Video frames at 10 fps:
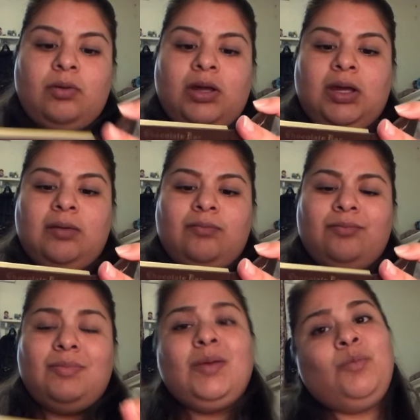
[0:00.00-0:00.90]

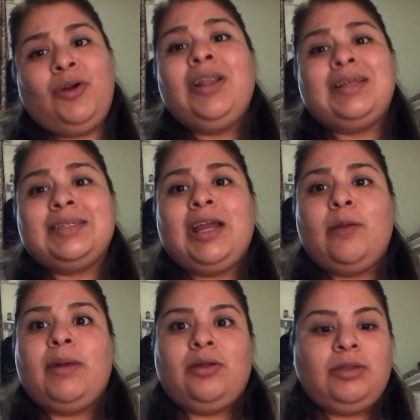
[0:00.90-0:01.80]
more or less
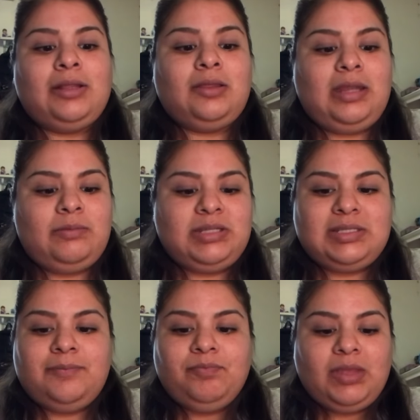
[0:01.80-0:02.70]
caramel like the name
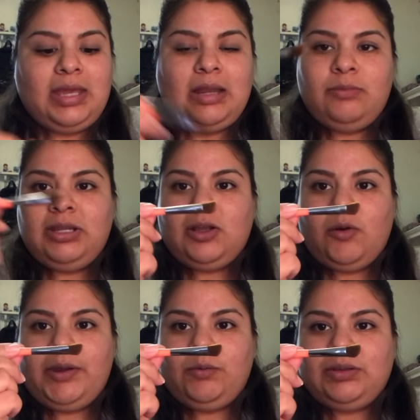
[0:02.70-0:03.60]
says, and I'm going to
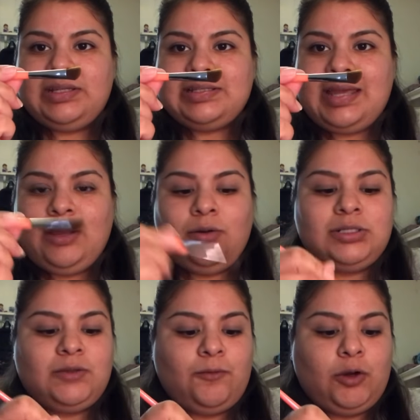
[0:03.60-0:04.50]
go in with this angled
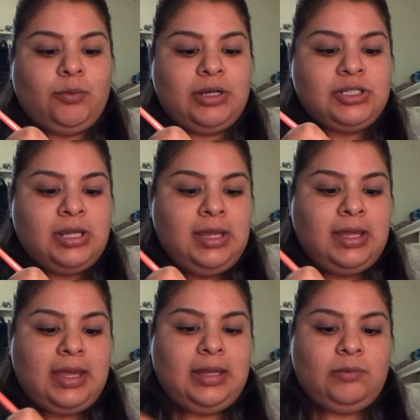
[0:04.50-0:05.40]
Sephora brush,
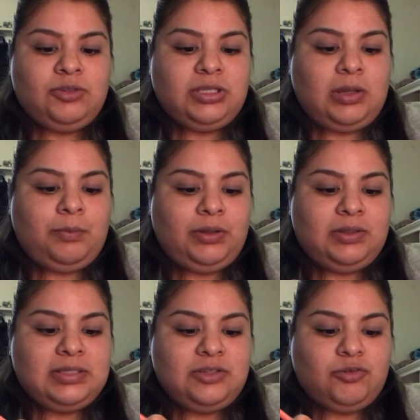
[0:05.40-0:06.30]
and I'm just going to put
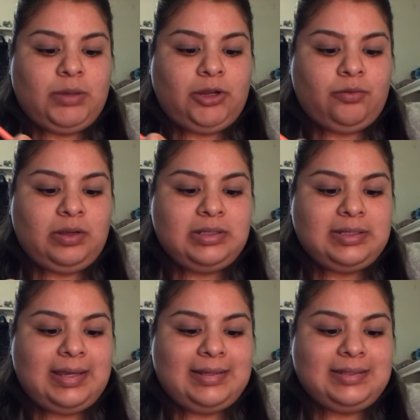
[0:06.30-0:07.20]
this into my crease
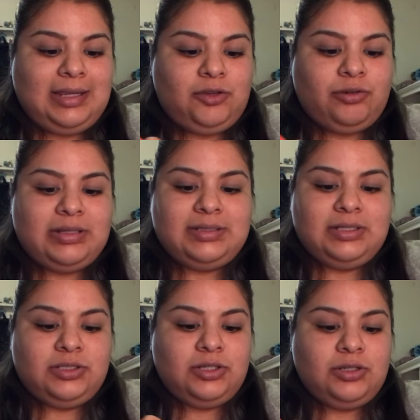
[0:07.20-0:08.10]
as a
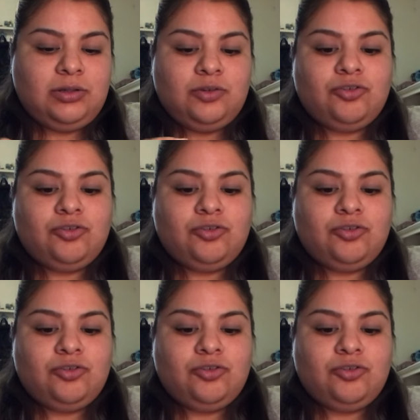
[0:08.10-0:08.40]
transition